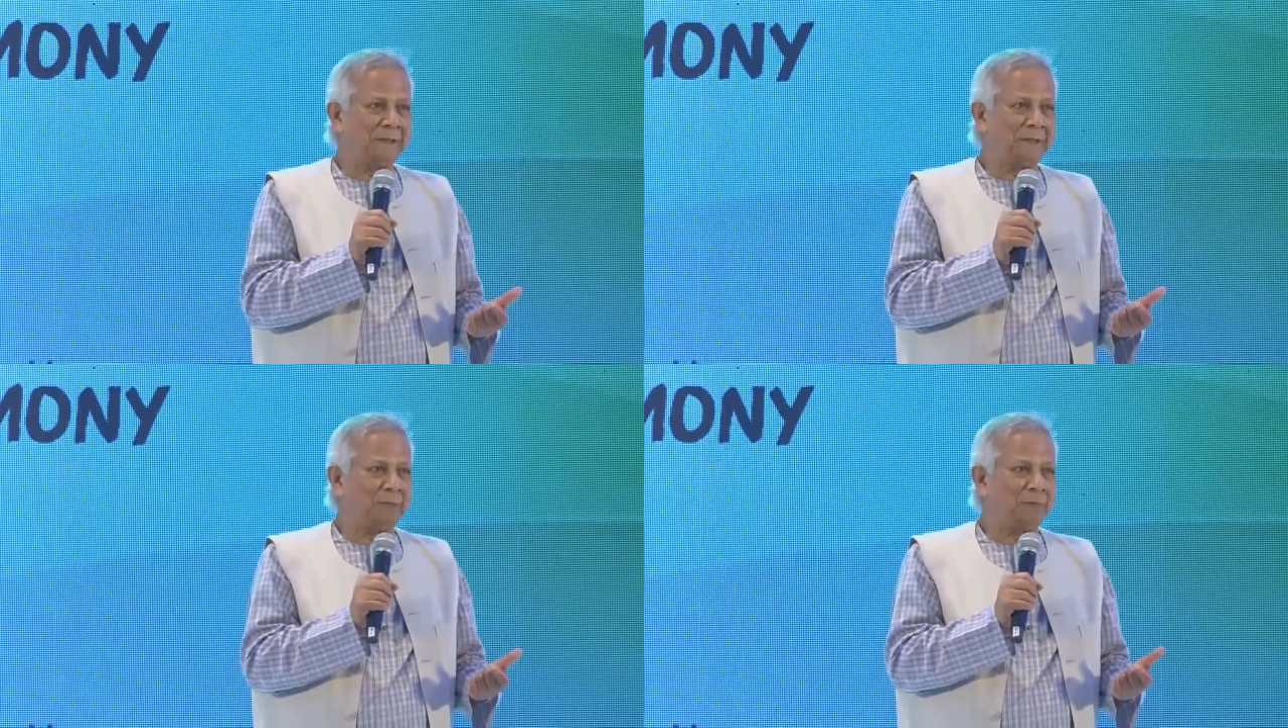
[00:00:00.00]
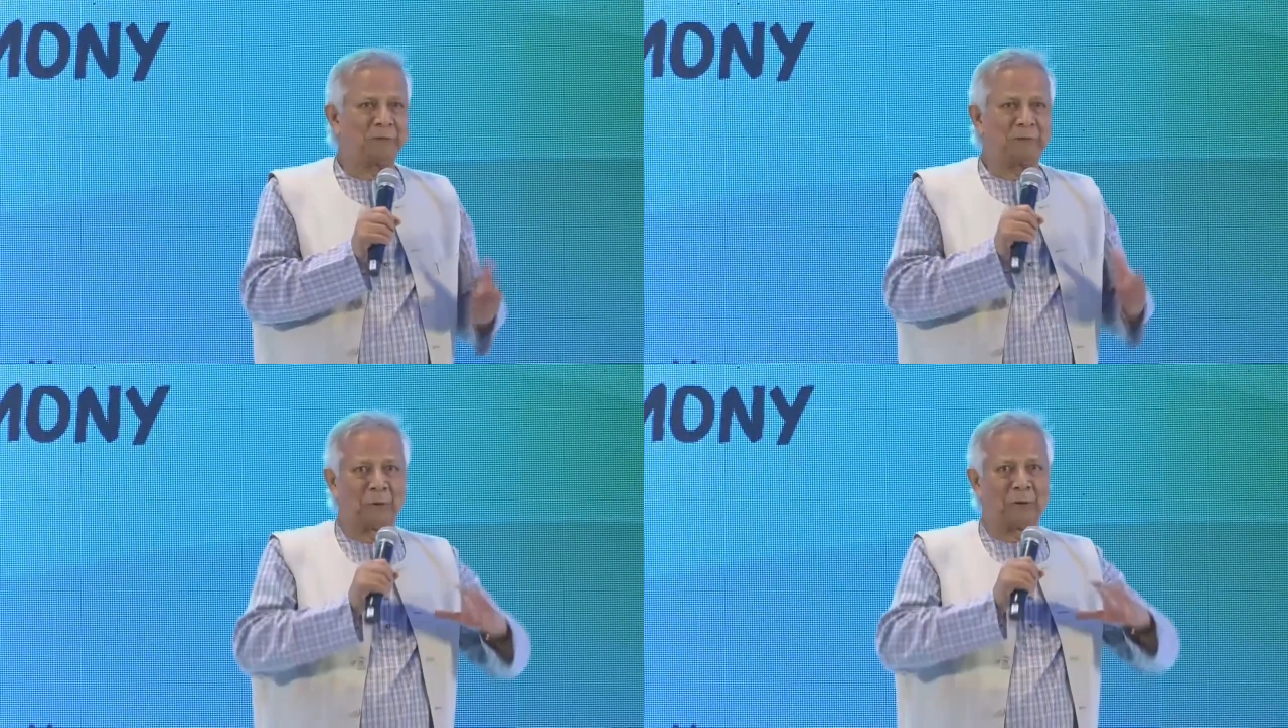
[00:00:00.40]
we
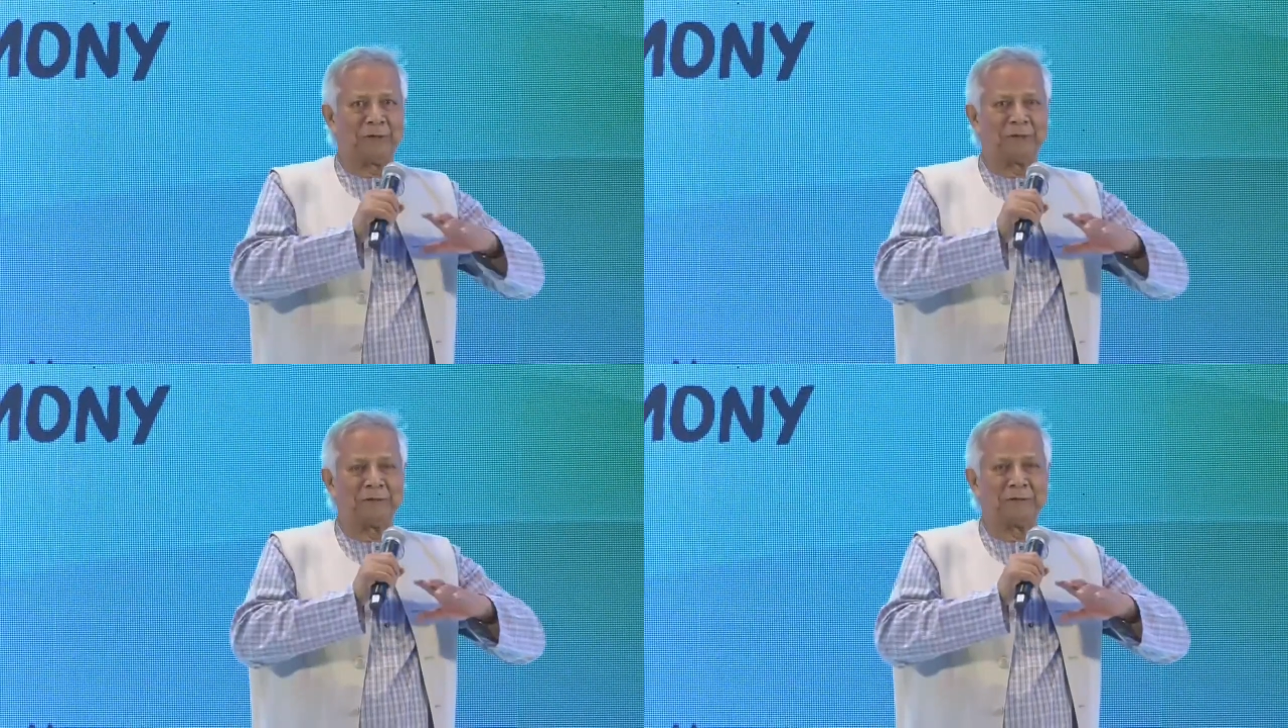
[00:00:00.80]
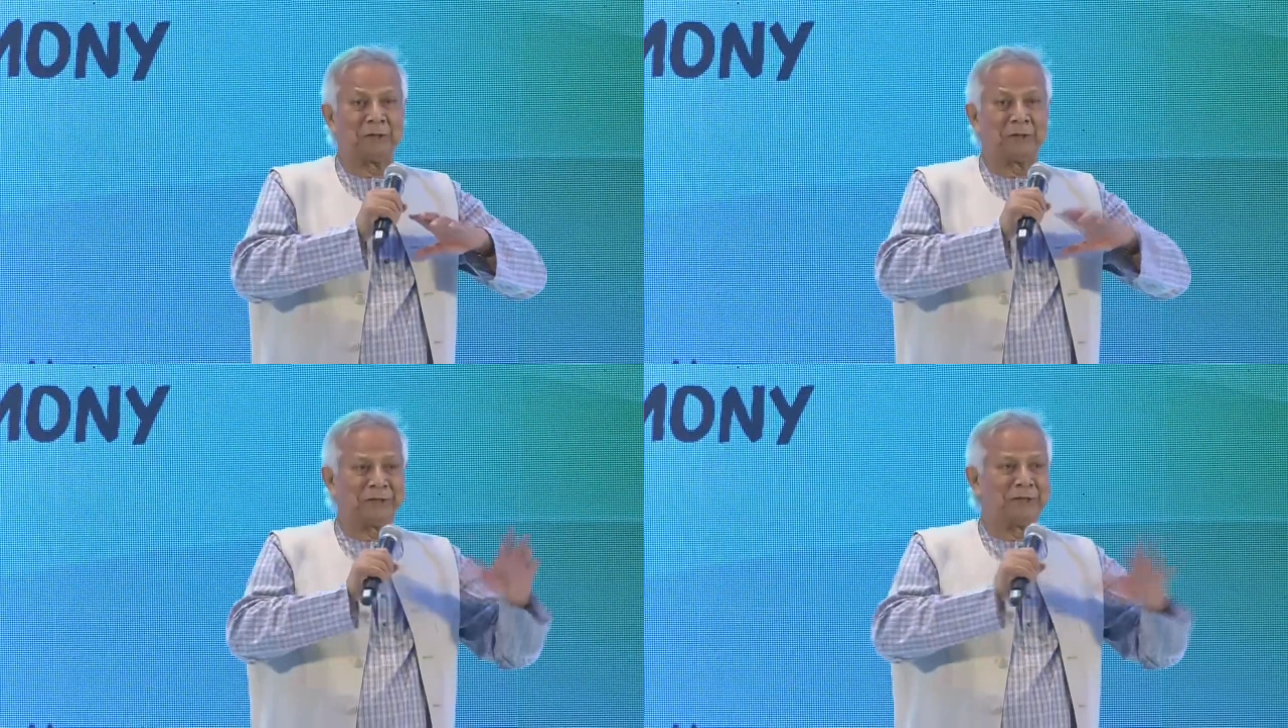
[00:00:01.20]
have to talk
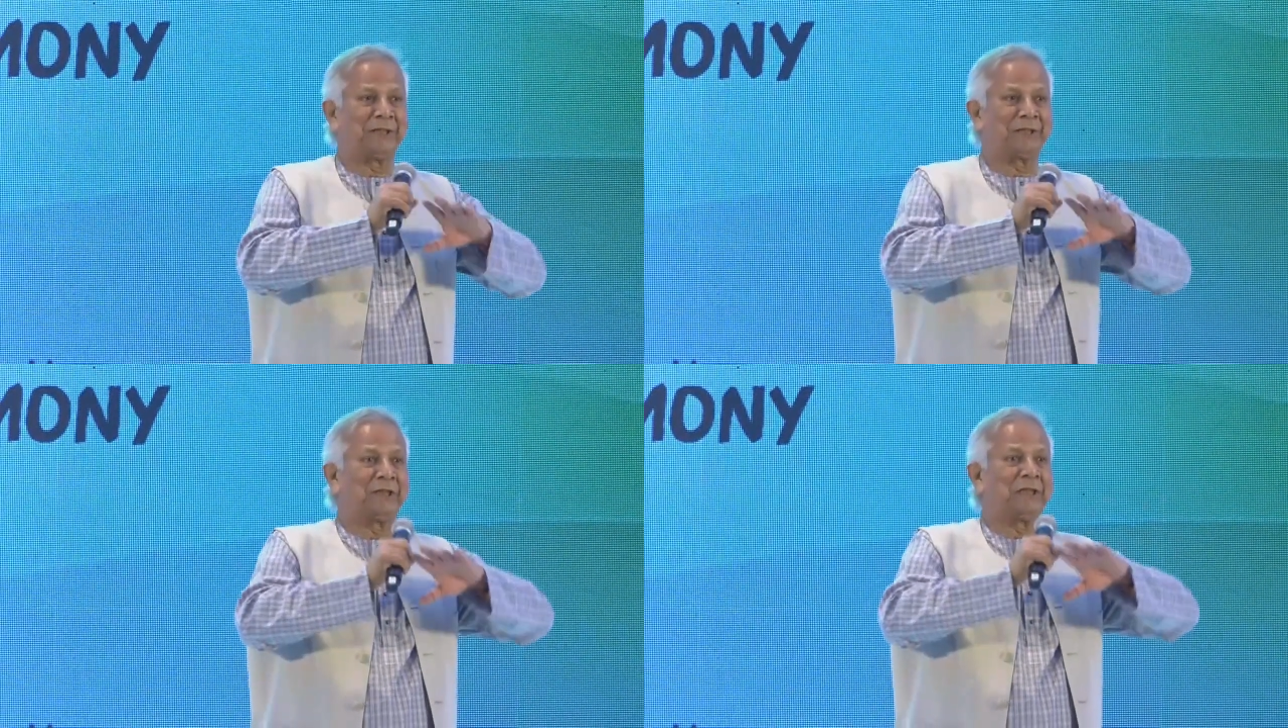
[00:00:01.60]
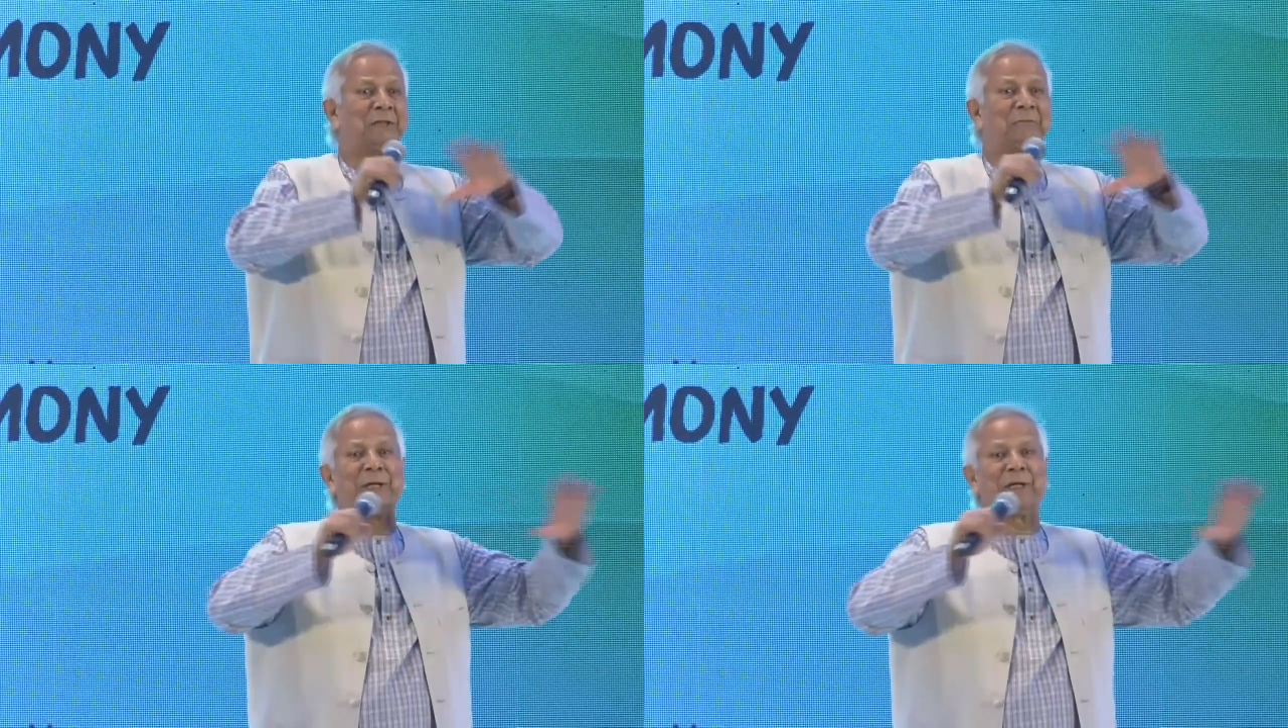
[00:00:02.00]
third generation a
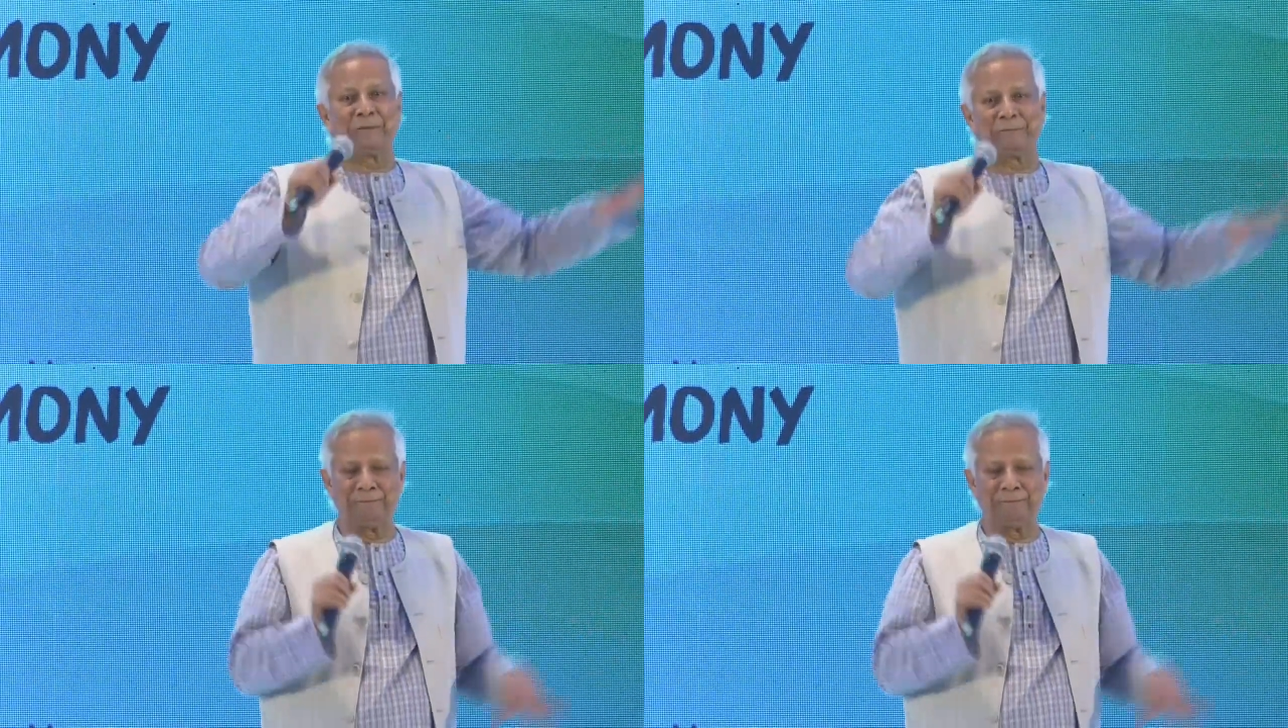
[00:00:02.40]
little bigger.